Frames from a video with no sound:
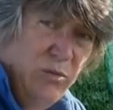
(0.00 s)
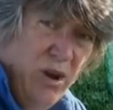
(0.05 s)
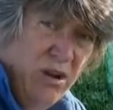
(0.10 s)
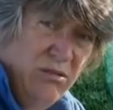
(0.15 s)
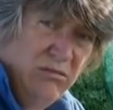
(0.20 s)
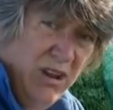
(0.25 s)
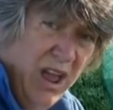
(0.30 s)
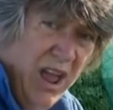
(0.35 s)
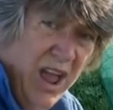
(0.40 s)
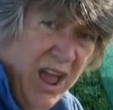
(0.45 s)

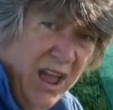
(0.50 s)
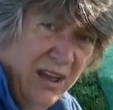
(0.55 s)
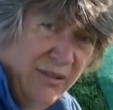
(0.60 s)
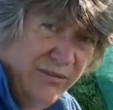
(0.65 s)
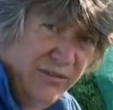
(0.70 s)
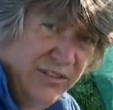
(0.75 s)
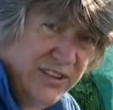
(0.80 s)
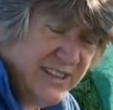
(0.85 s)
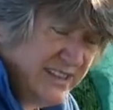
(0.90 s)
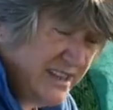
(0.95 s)
won't
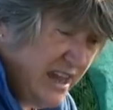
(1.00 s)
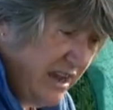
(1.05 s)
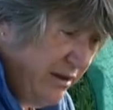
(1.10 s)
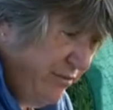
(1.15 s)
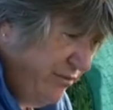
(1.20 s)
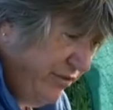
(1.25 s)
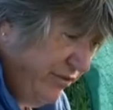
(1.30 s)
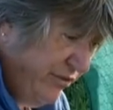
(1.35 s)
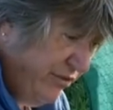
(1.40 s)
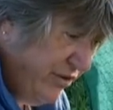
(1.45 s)
have the
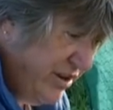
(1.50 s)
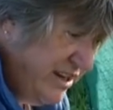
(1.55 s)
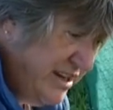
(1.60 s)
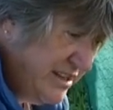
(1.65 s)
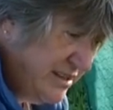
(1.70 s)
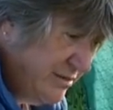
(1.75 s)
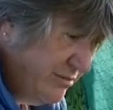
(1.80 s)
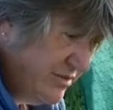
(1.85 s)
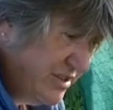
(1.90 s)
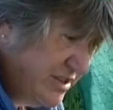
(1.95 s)
same
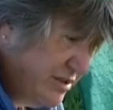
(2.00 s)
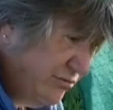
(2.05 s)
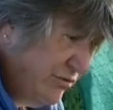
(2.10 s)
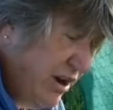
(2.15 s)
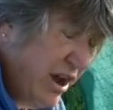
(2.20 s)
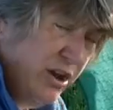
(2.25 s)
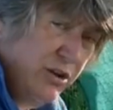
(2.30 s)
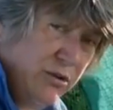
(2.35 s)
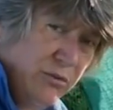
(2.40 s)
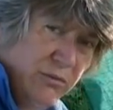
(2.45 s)
freedom to
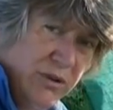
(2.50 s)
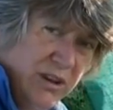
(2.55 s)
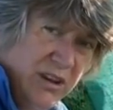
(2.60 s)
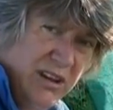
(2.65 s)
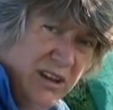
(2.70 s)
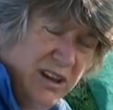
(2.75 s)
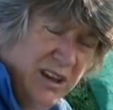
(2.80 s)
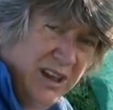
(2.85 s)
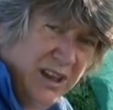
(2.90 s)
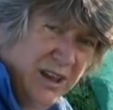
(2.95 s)
roam,
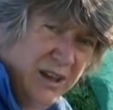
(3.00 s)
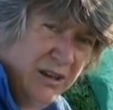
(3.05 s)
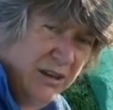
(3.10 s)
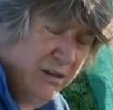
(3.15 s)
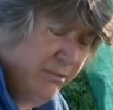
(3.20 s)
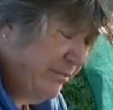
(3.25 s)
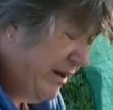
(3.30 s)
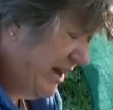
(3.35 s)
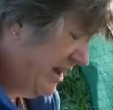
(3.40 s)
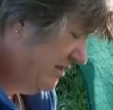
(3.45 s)

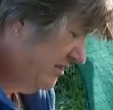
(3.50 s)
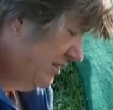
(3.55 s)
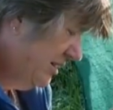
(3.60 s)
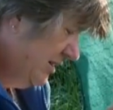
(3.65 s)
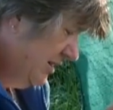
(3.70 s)
uh, but